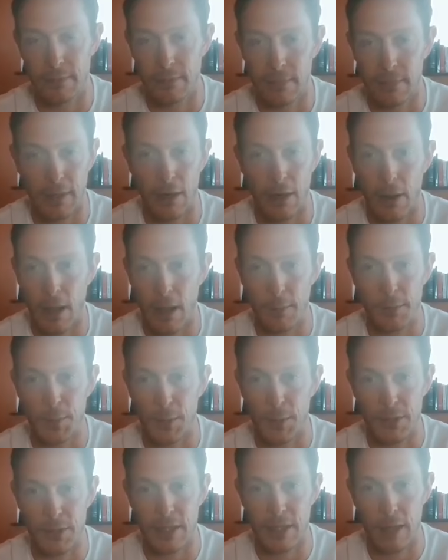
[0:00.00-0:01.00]
or
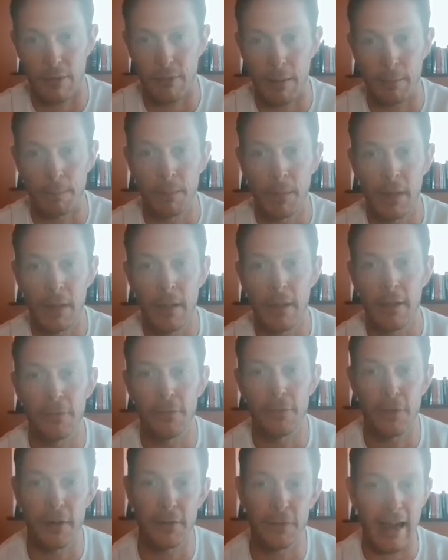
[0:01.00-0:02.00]
HubSpot CRM,
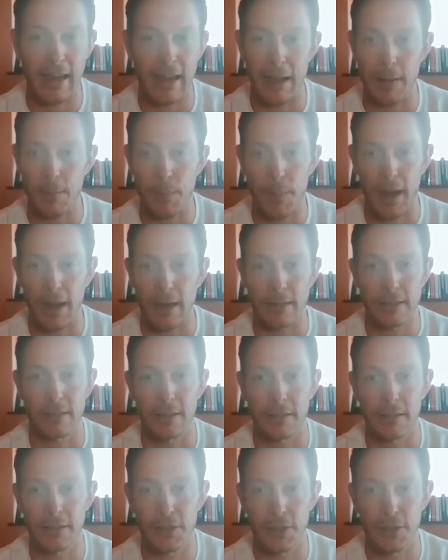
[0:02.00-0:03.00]
for any
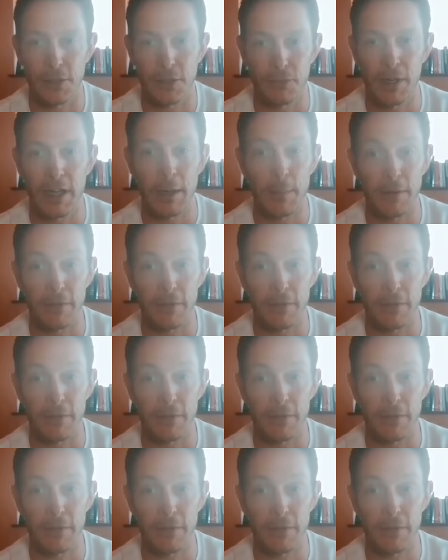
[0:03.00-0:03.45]
impact to